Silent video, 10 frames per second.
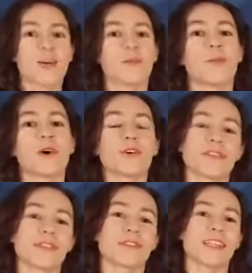
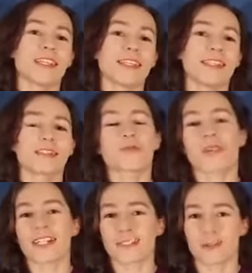Both of these
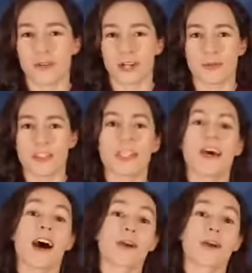phrasal verbs